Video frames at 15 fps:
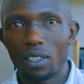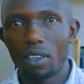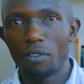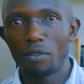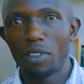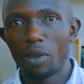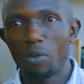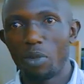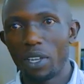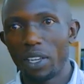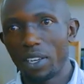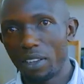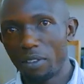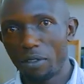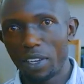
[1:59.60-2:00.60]
if they play
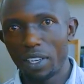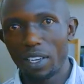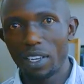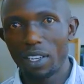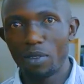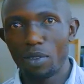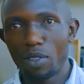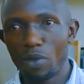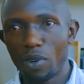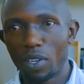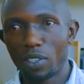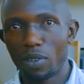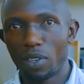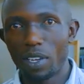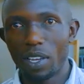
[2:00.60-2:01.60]
differently with
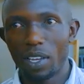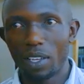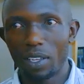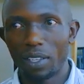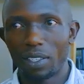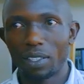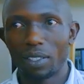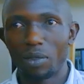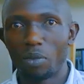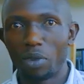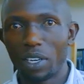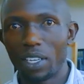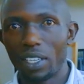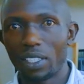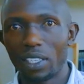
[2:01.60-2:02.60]
what you had uh,
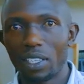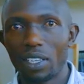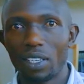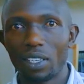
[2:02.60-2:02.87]
predicted.